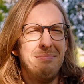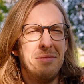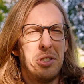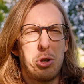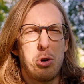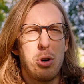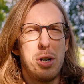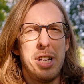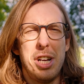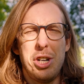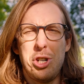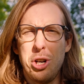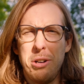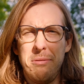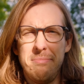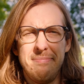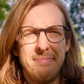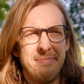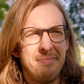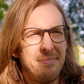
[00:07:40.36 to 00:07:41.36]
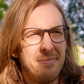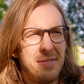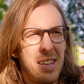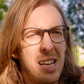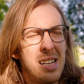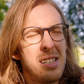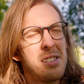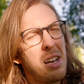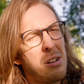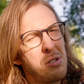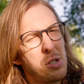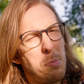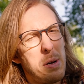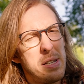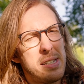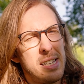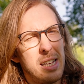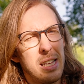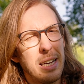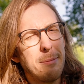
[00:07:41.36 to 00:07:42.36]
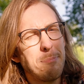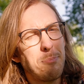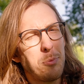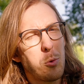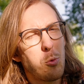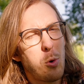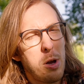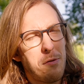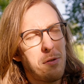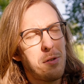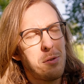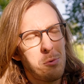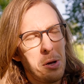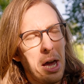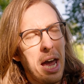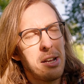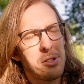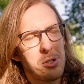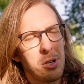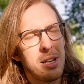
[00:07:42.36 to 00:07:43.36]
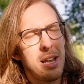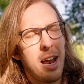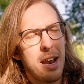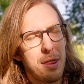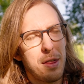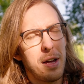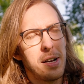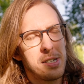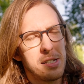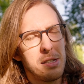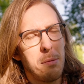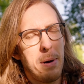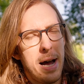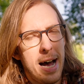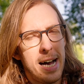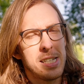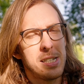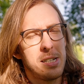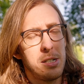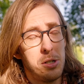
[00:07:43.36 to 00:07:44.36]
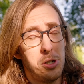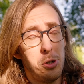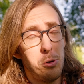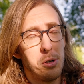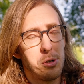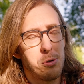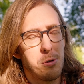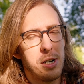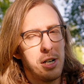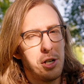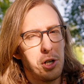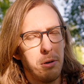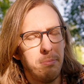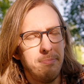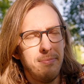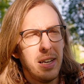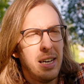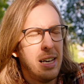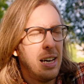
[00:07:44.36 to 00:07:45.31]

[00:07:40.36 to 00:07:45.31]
tradition? Sounds a bit silly. We've canceled a lot of things in the past due to tradition.